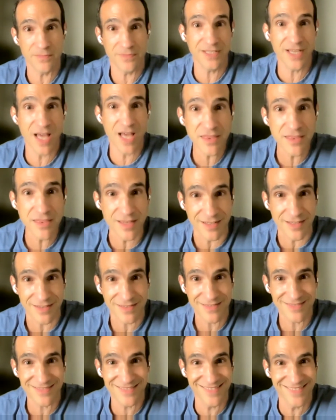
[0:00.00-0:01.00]
Nothing.
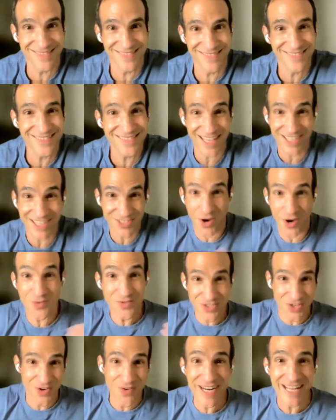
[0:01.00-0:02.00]
They
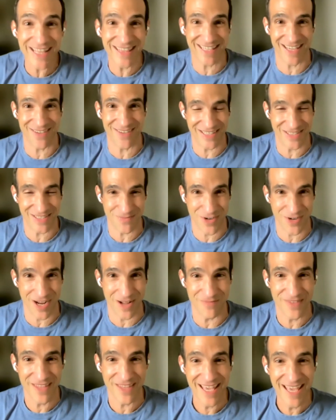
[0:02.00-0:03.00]
don't do anything about the
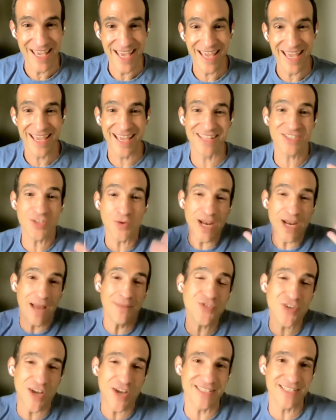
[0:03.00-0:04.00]
problem. And so what
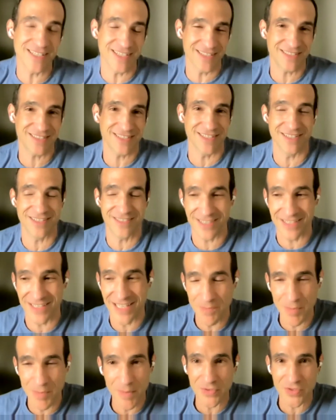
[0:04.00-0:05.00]
I'm trying to
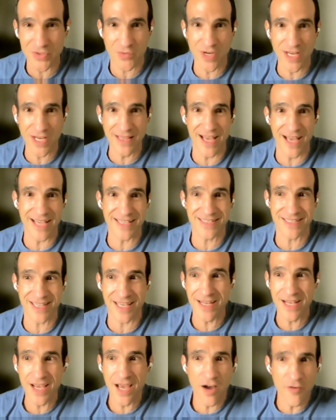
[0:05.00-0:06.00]
get people to realize is
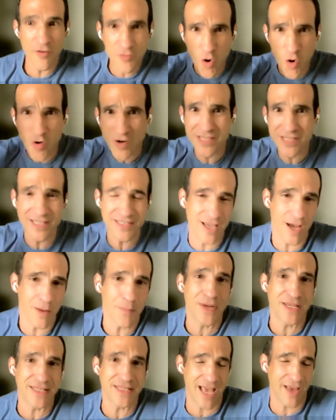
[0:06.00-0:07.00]
that, of course, these
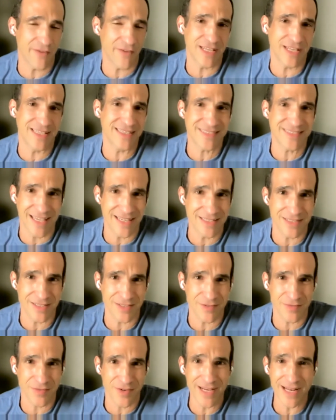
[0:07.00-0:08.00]
companies have an
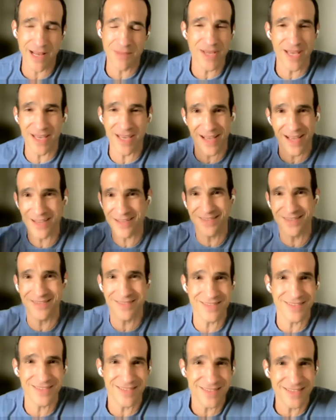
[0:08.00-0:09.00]
incentive, right?
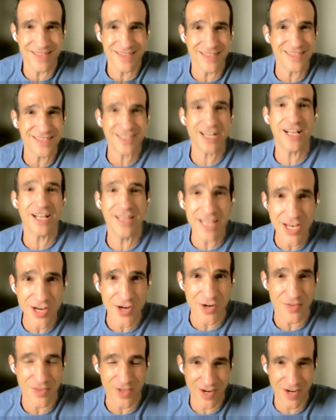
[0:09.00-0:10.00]
It's
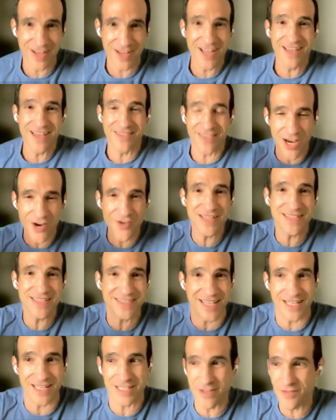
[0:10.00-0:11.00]
clear their
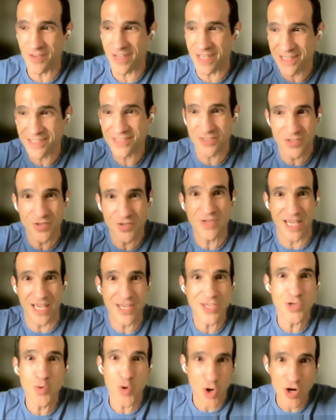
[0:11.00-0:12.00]
incentive is to get
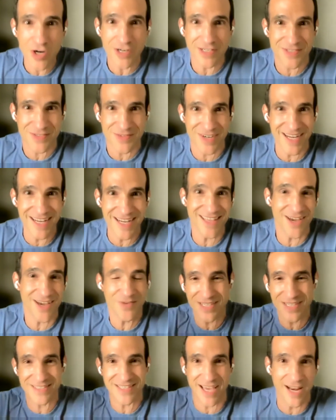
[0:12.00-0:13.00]
you hooked, right? That
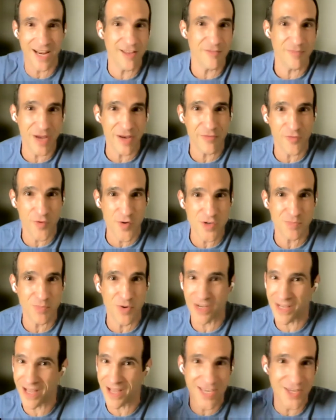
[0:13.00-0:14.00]
was the title of my first
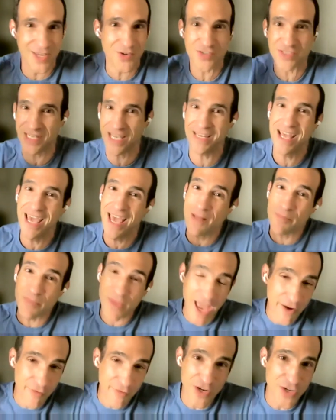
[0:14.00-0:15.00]
book. I understand
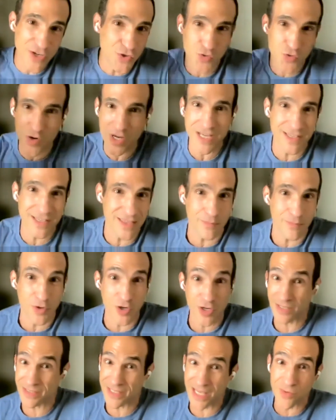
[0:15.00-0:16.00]
every trick in the
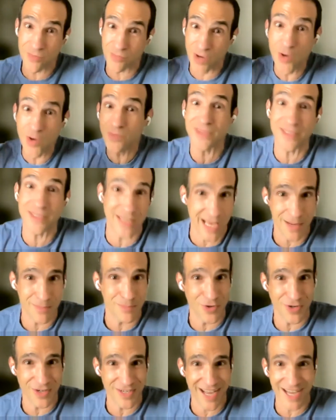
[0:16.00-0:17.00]
book because I wrote the damn
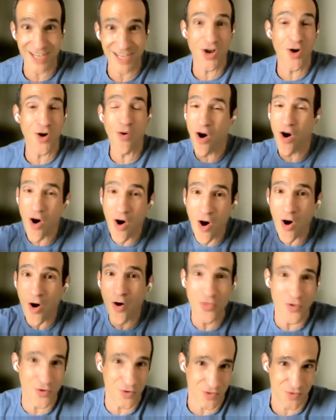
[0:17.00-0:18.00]
book. I know
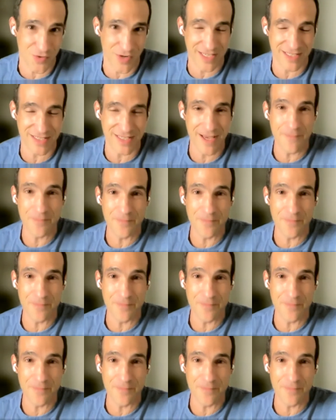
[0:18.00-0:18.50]
all their tricks.